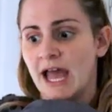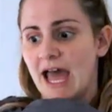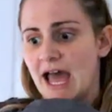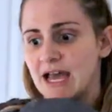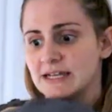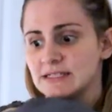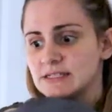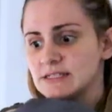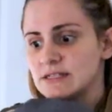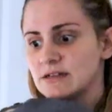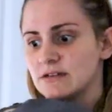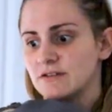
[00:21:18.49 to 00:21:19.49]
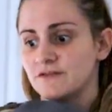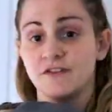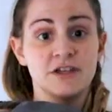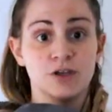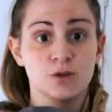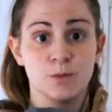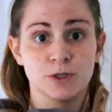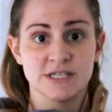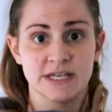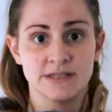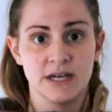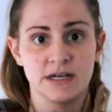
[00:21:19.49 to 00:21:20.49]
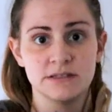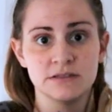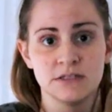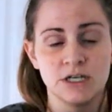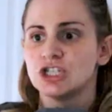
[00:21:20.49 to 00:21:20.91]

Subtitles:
as 50th percentile.